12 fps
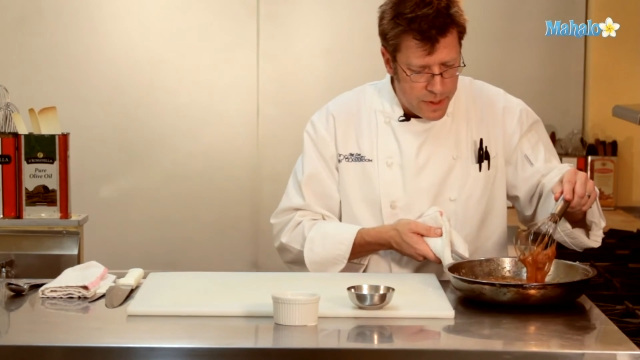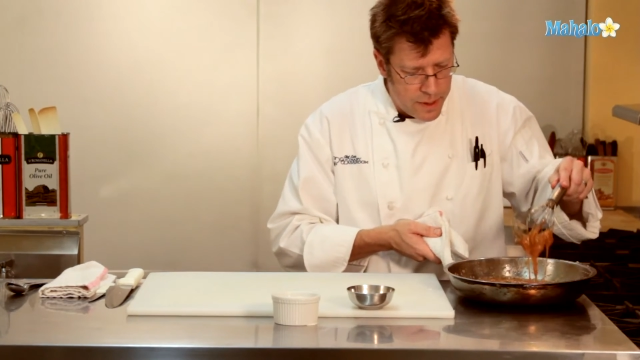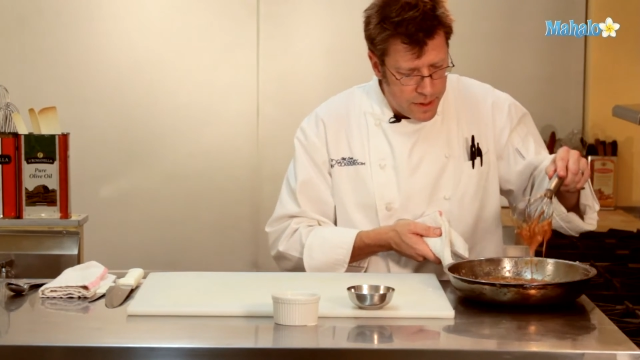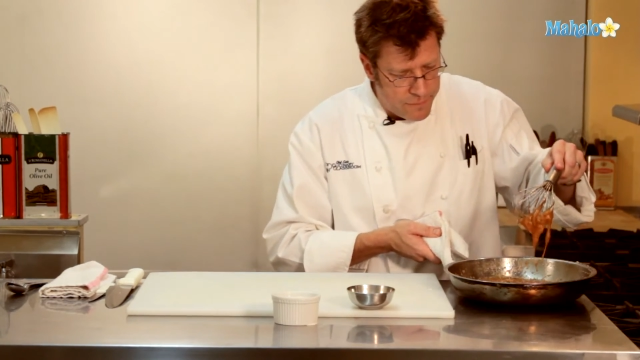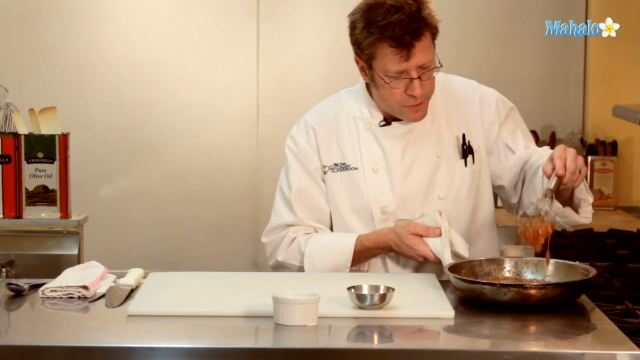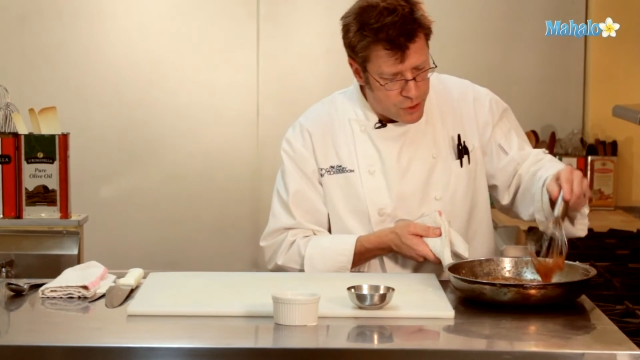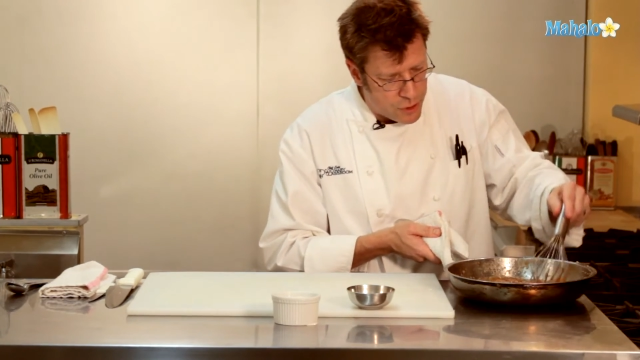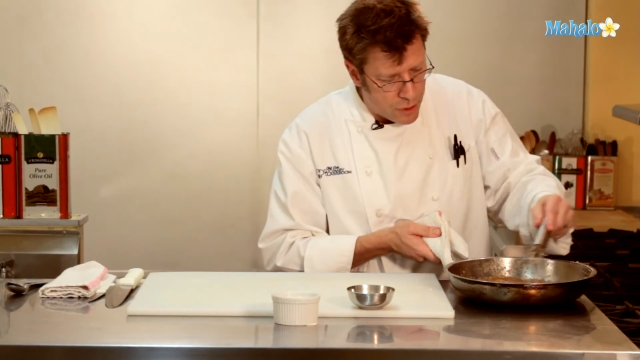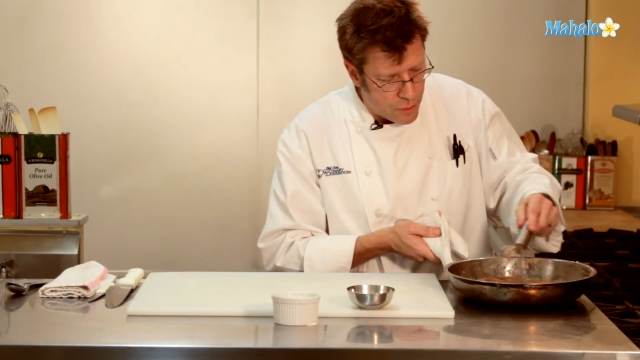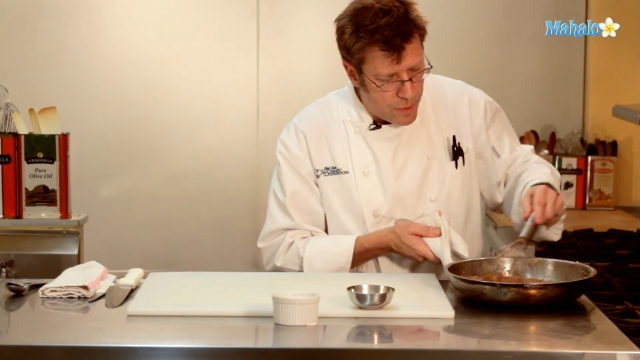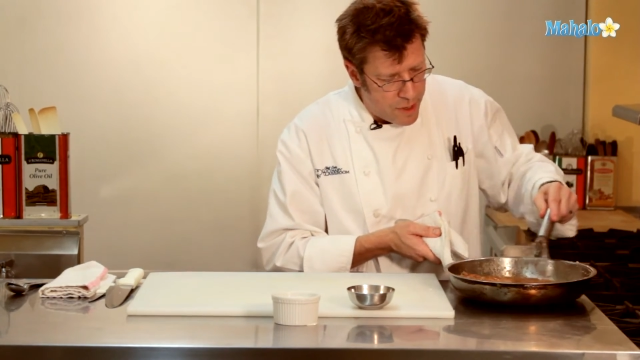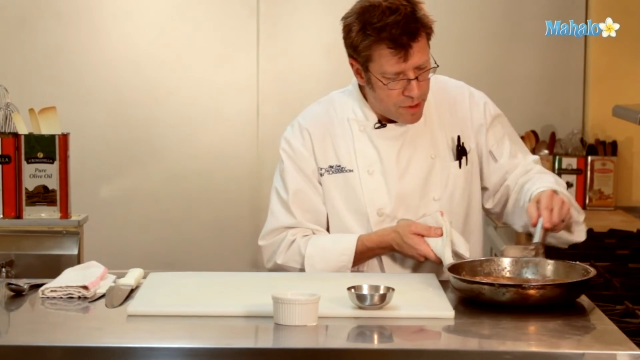If the sugar
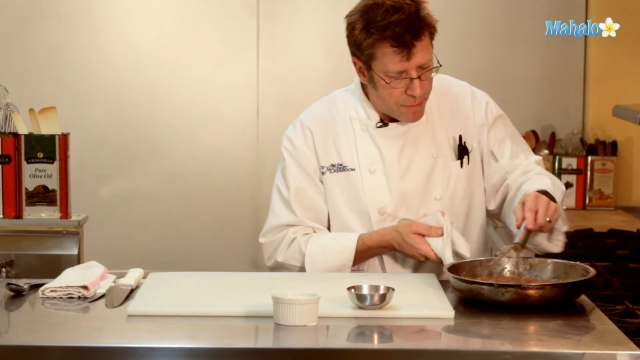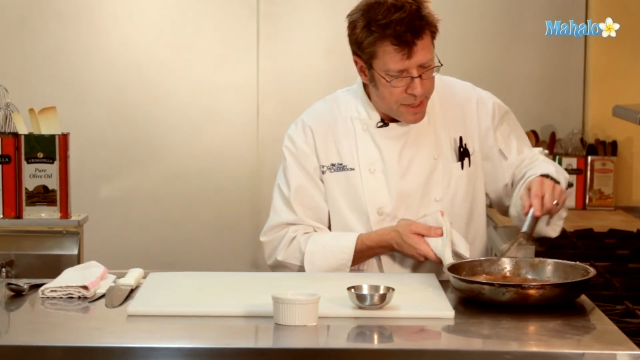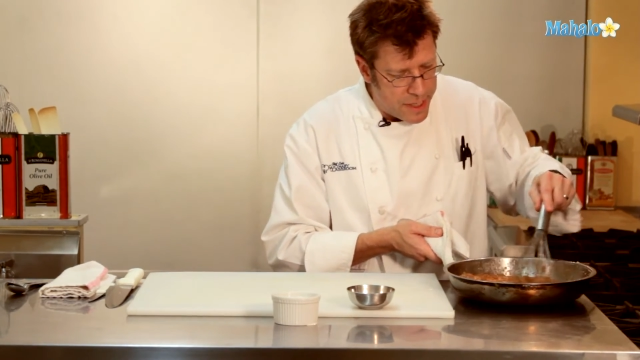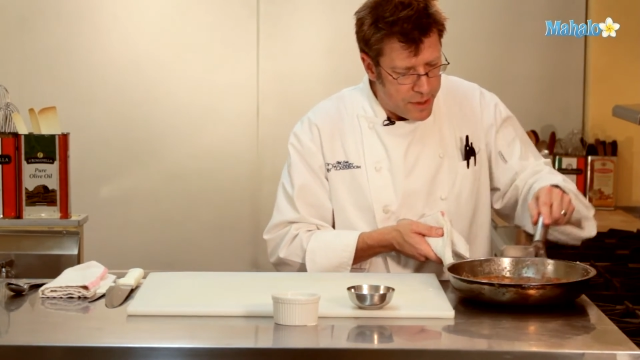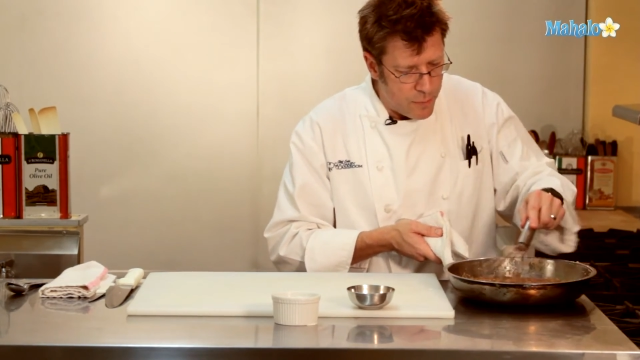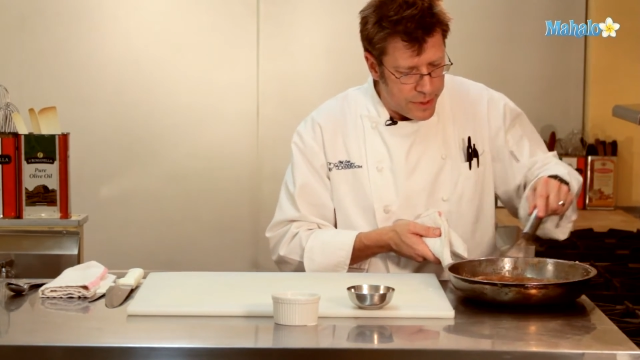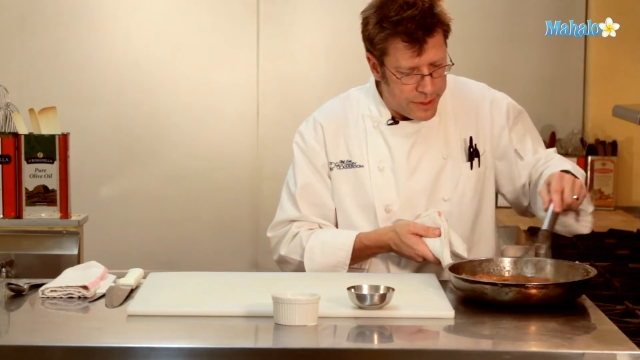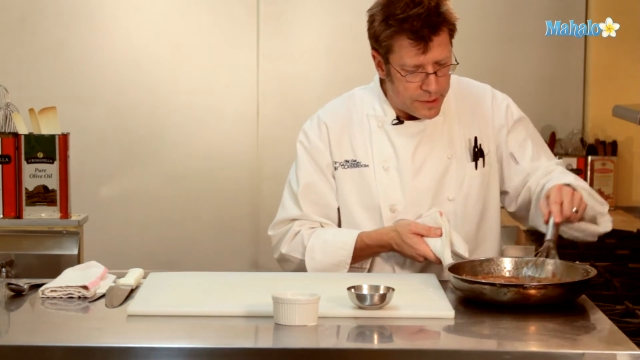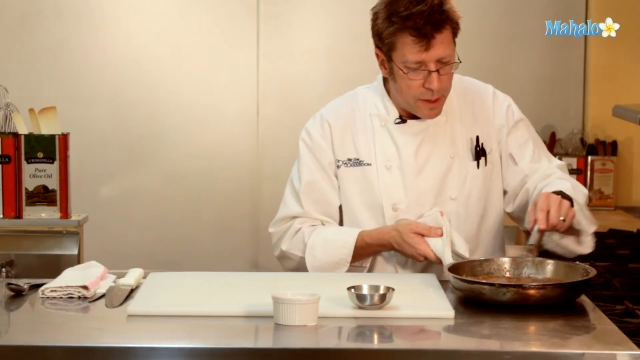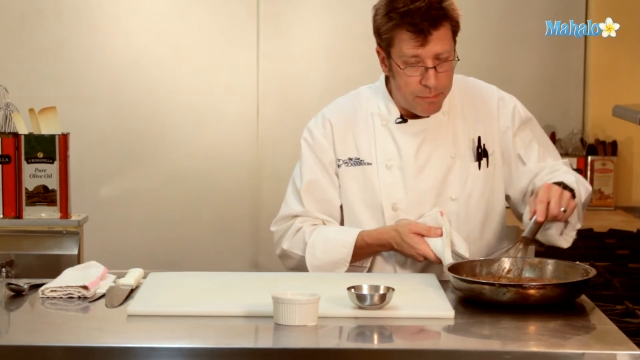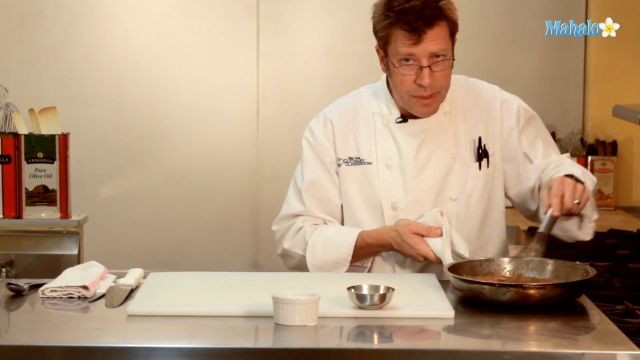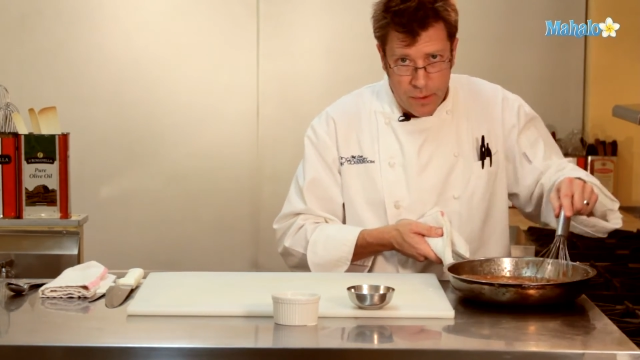wound up getting really lumpy,